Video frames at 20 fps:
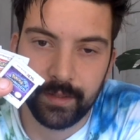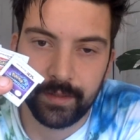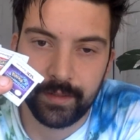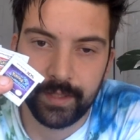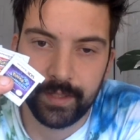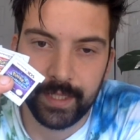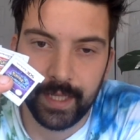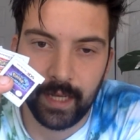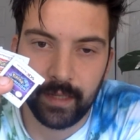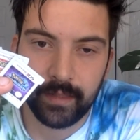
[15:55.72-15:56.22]

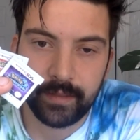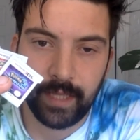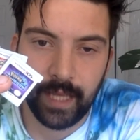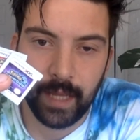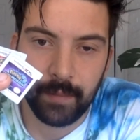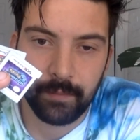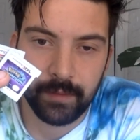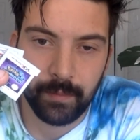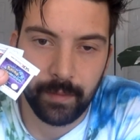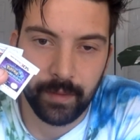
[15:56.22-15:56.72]
DS
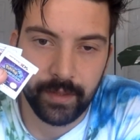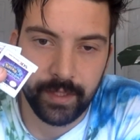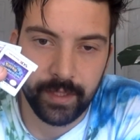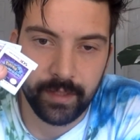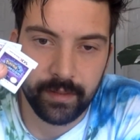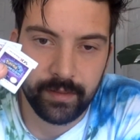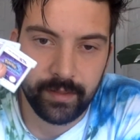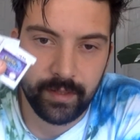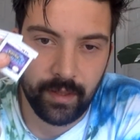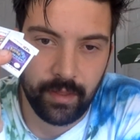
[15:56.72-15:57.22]
games, but
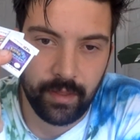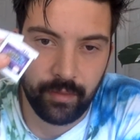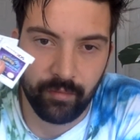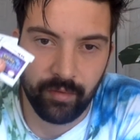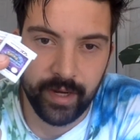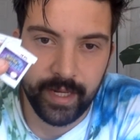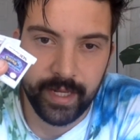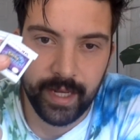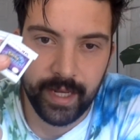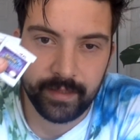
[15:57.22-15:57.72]
these
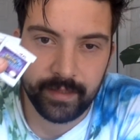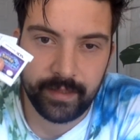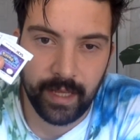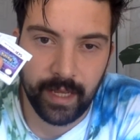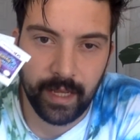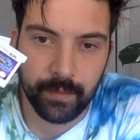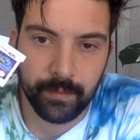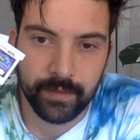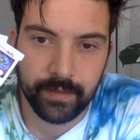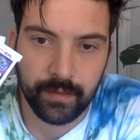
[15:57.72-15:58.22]
3DS
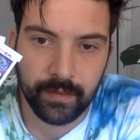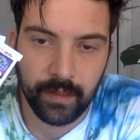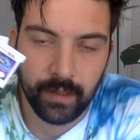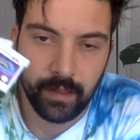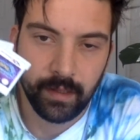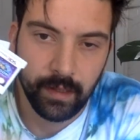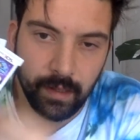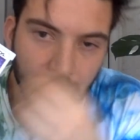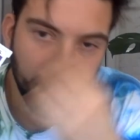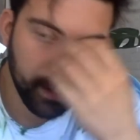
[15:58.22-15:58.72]
games,
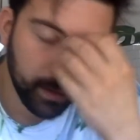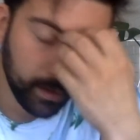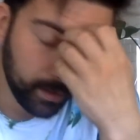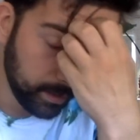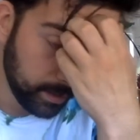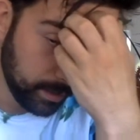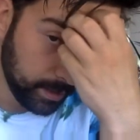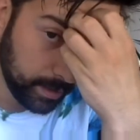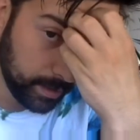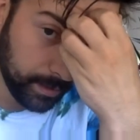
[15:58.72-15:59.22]

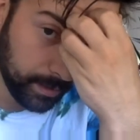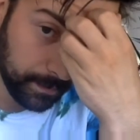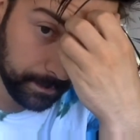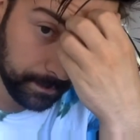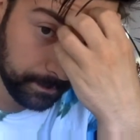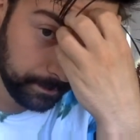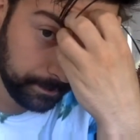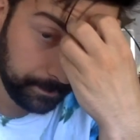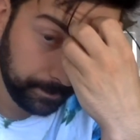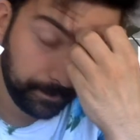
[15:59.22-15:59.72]

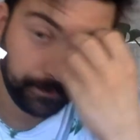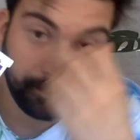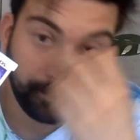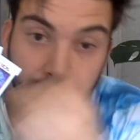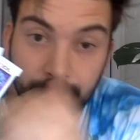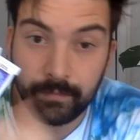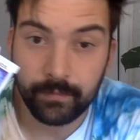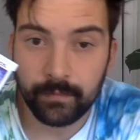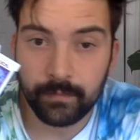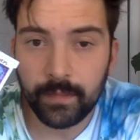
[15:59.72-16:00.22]

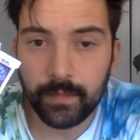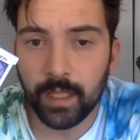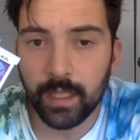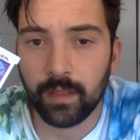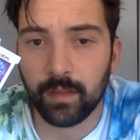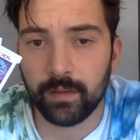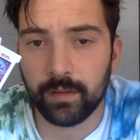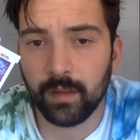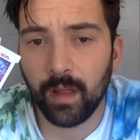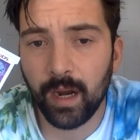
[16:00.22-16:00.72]

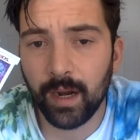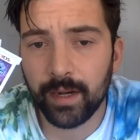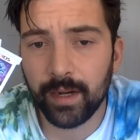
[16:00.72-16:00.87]
there's a lot of